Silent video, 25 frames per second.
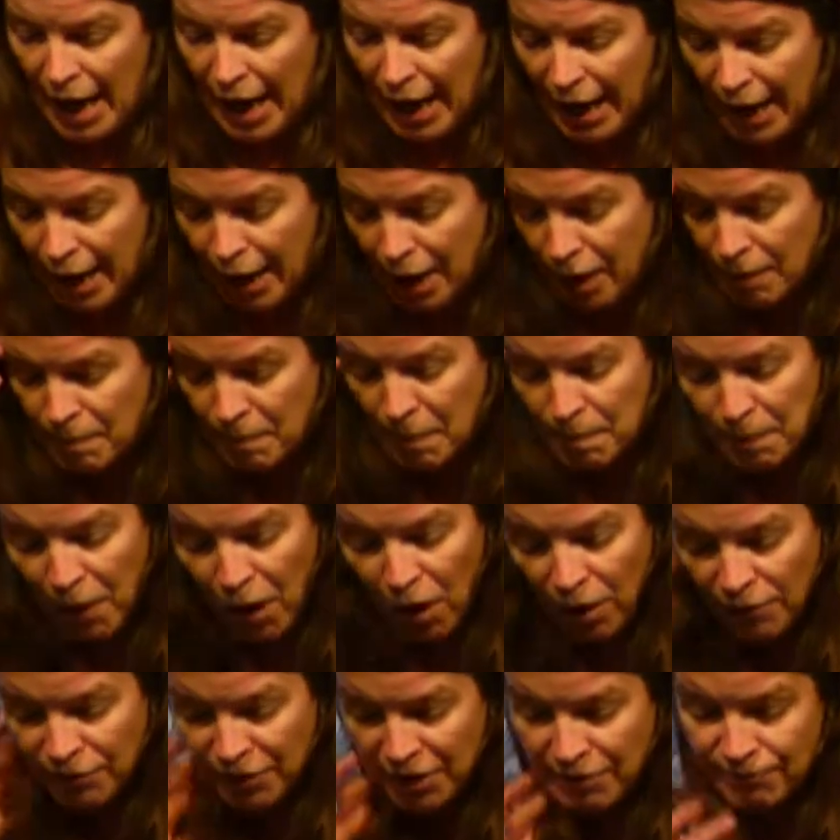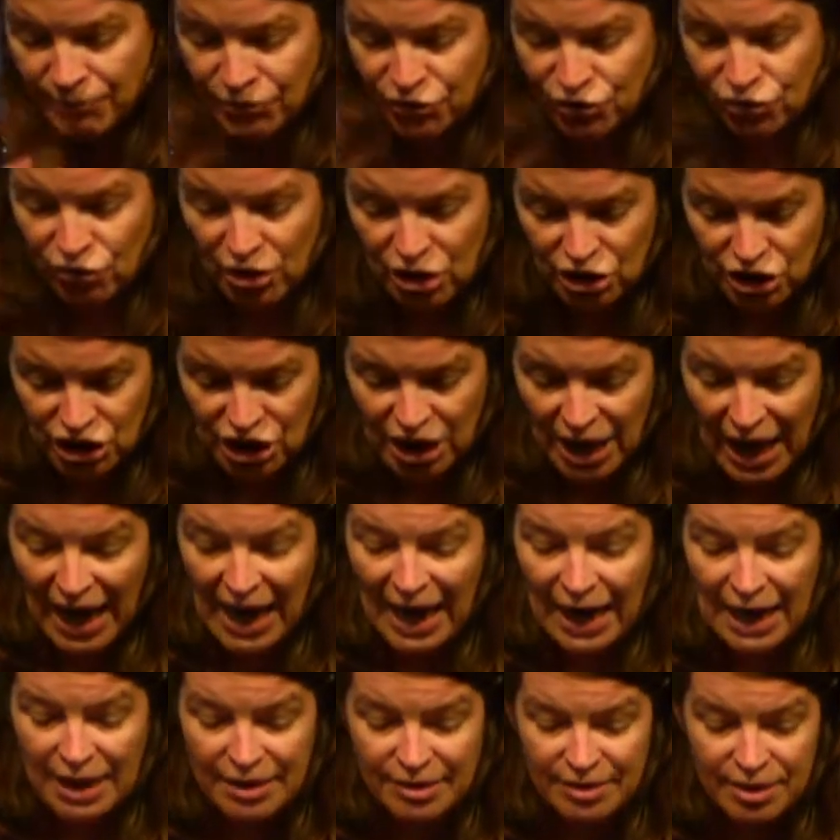And part of the Infrastructure
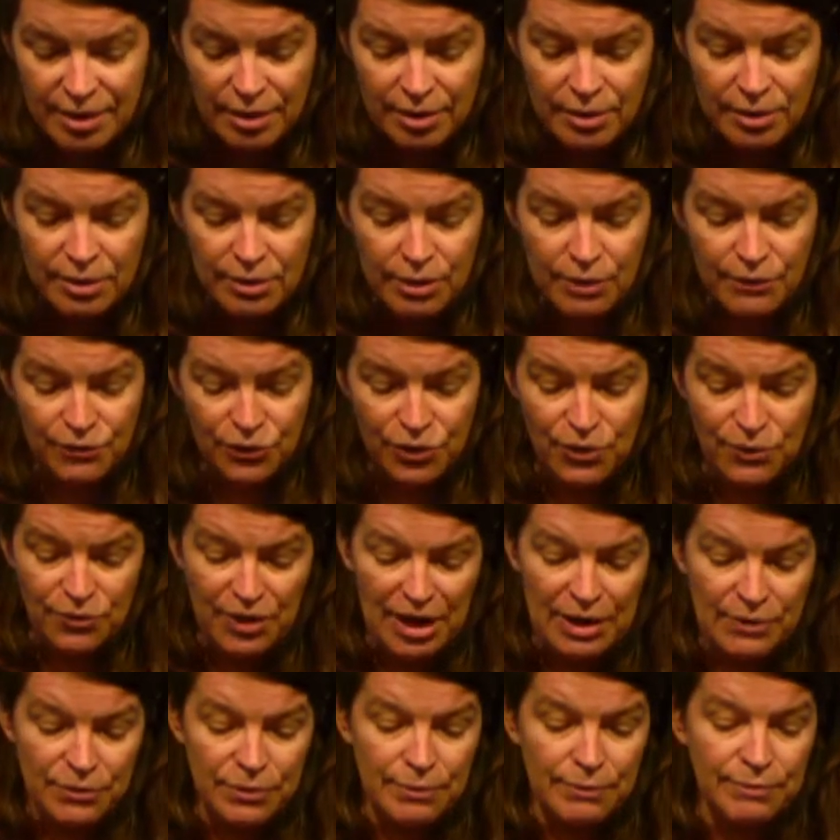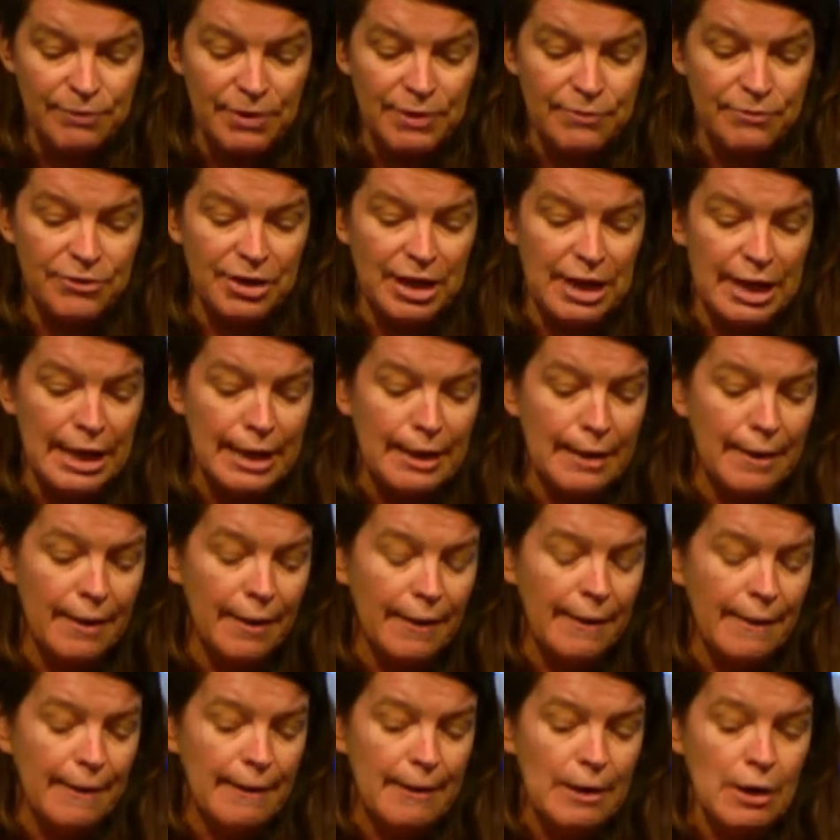Act of 2015
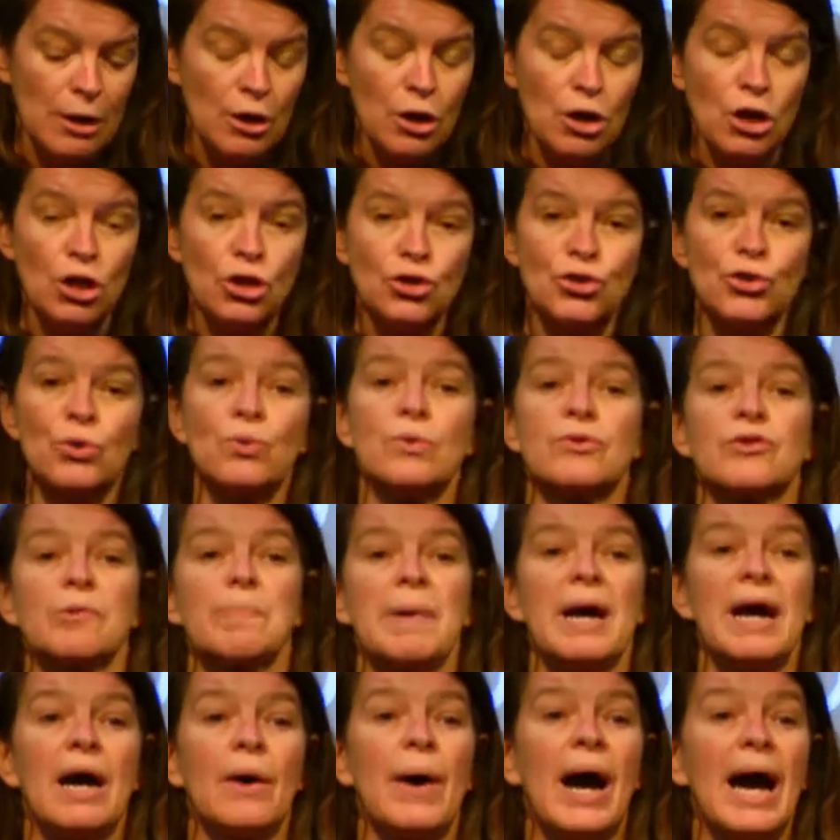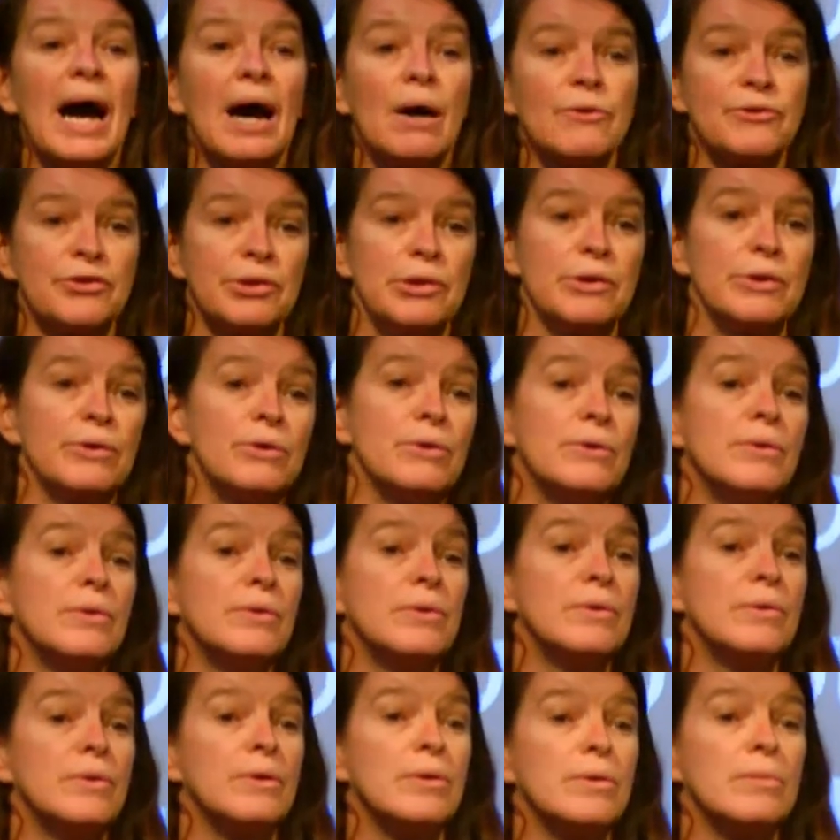talks about how to
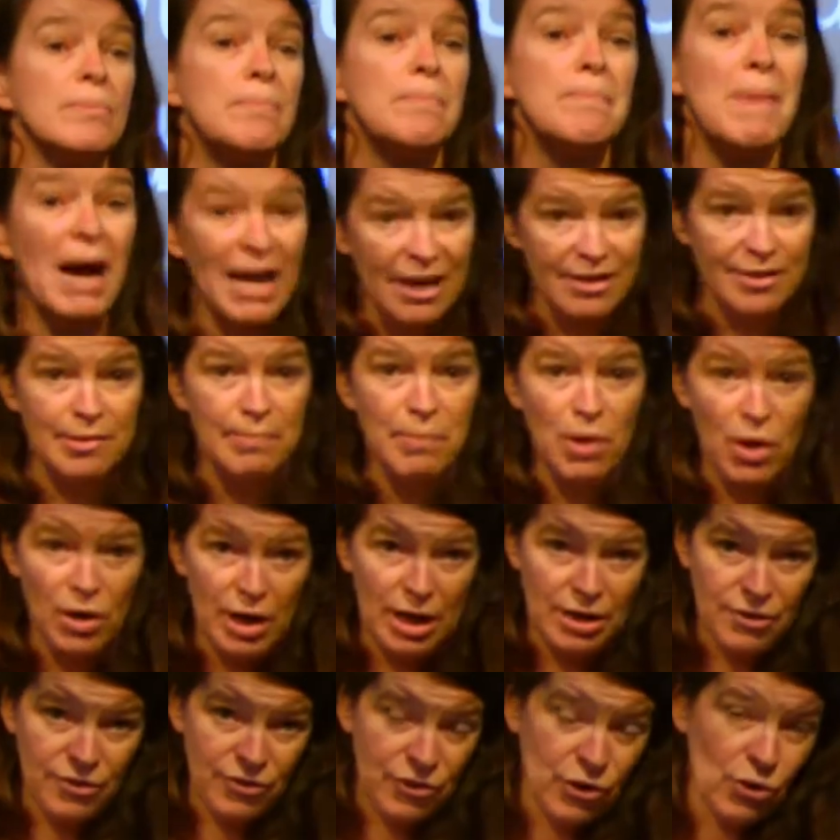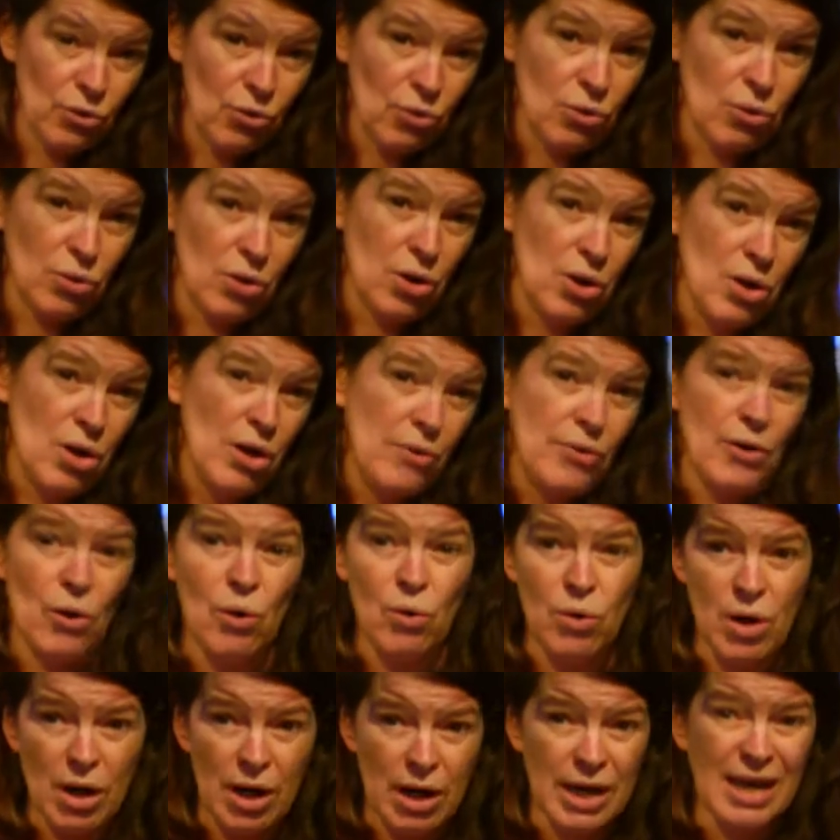maximise the
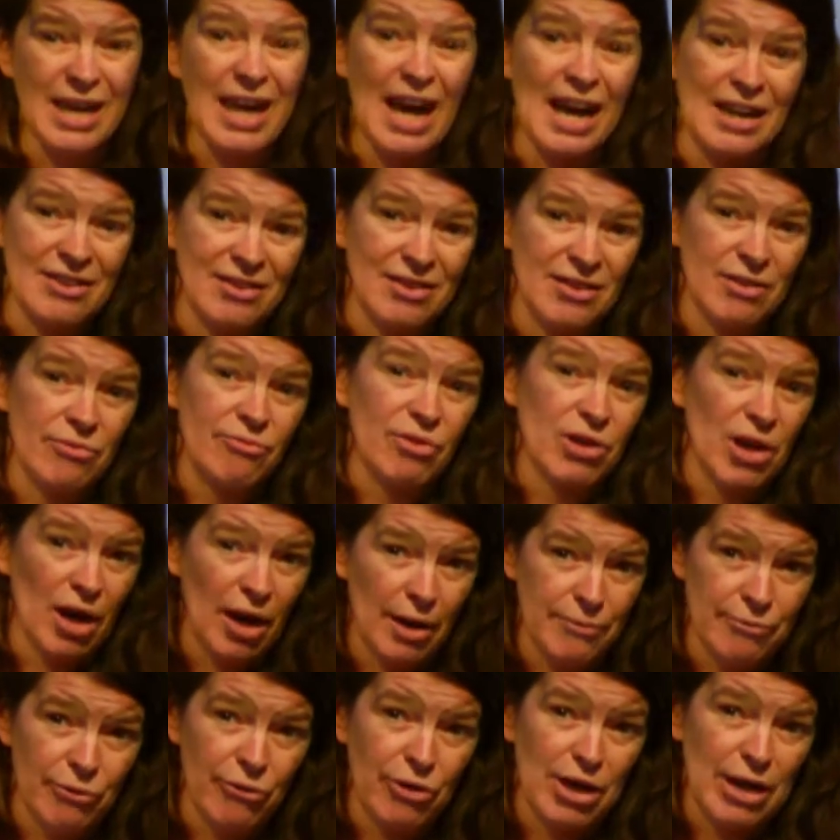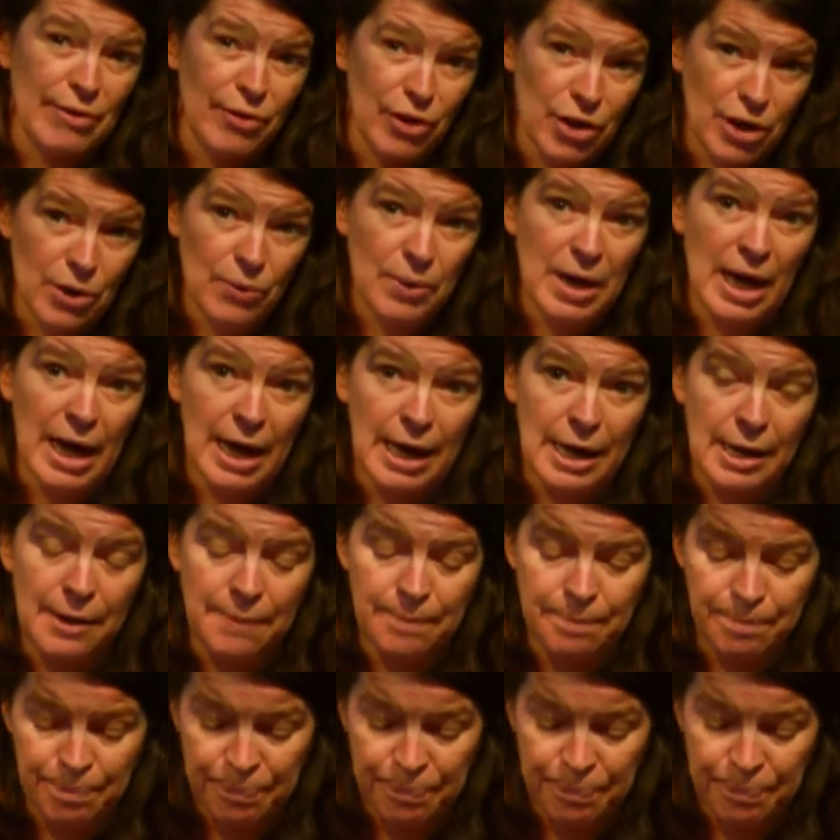oil and gas recovery in the UK.